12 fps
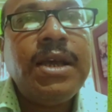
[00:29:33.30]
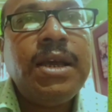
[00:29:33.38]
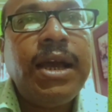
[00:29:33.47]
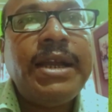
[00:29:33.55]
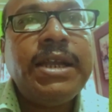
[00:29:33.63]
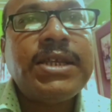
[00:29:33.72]

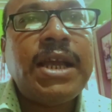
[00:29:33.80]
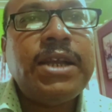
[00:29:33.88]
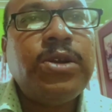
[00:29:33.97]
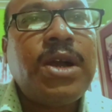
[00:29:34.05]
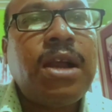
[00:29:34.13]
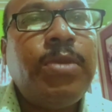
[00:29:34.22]
And this
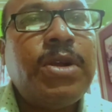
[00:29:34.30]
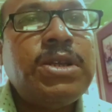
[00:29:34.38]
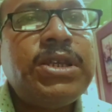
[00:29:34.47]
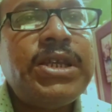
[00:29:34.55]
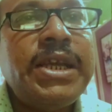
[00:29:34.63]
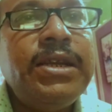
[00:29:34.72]
hydrocarbon
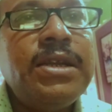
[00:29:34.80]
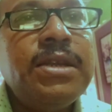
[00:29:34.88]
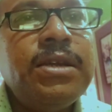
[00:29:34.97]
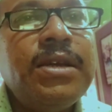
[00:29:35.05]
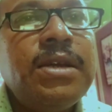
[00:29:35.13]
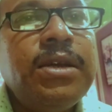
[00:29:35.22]
chain,
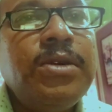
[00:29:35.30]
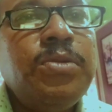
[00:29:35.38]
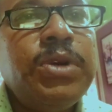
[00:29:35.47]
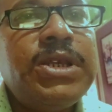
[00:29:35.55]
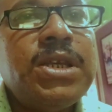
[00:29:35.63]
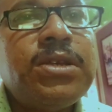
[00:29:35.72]

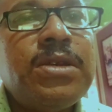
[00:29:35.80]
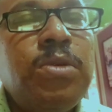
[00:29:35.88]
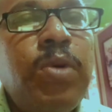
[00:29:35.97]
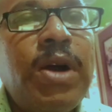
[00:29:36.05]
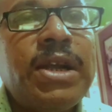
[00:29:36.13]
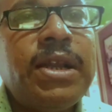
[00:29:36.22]
which is
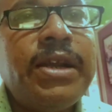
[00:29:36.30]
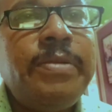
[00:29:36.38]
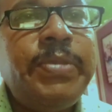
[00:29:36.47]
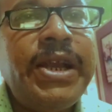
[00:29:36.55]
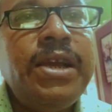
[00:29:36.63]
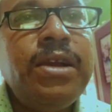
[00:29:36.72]
water
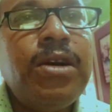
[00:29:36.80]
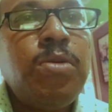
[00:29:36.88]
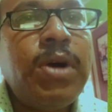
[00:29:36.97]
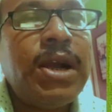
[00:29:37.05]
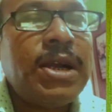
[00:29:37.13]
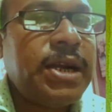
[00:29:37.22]
repelling or
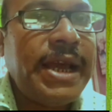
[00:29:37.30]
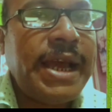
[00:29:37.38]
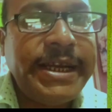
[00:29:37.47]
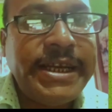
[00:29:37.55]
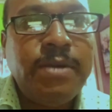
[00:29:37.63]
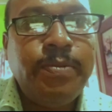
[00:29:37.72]
water
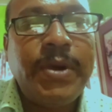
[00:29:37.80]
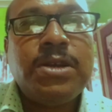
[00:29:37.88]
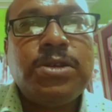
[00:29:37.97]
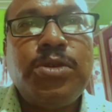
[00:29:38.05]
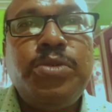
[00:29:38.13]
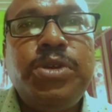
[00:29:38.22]
hating
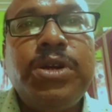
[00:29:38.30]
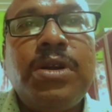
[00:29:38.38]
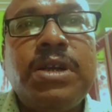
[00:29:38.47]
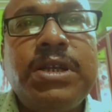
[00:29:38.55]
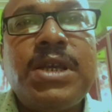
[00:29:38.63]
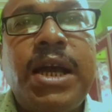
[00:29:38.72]
part, so we call
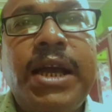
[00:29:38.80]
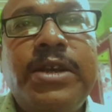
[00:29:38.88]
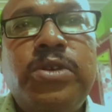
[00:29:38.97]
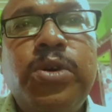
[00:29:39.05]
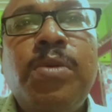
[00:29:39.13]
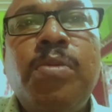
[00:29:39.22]
it is
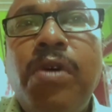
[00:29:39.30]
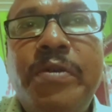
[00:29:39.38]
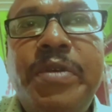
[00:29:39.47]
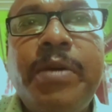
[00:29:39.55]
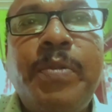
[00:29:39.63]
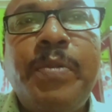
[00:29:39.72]

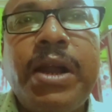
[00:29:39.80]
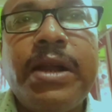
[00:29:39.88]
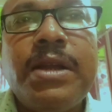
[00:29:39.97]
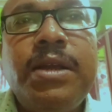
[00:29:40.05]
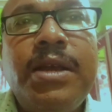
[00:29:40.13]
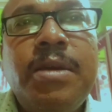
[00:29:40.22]
hydrophobic part.
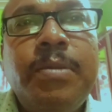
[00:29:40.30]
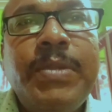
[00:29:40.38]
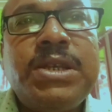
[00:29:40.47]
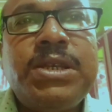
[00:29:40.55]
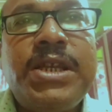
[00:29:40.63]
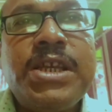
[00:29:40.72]

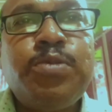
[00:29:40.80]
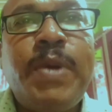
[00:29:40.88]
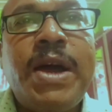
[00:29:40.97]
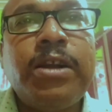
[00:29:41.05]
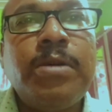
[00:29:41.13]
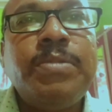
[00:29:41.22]
Means this
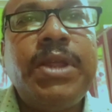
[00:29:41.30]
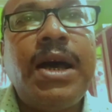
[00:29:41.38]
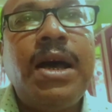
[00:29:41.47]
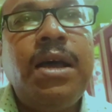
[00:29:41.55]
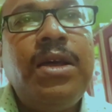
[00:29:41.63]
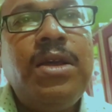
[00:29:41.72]
part of
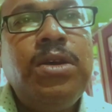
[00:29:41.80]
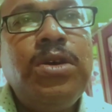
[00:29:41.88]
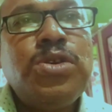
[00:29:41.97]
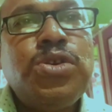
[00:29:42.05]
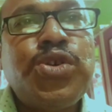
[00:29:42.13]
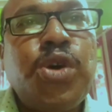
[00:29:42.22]
the
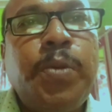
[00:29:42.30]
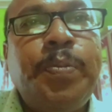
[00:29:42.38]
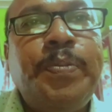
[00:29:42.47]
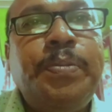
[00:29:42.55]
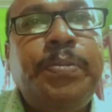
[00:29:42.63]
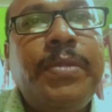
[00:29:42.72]
soap